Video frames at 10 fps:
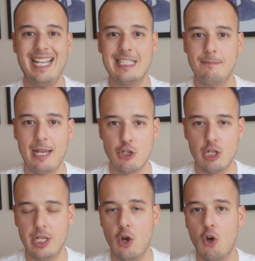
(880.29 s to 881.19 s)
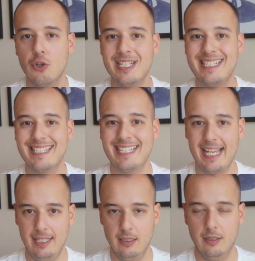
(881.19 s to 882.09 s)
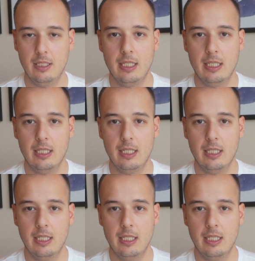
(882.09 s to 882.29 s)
especially on a scale.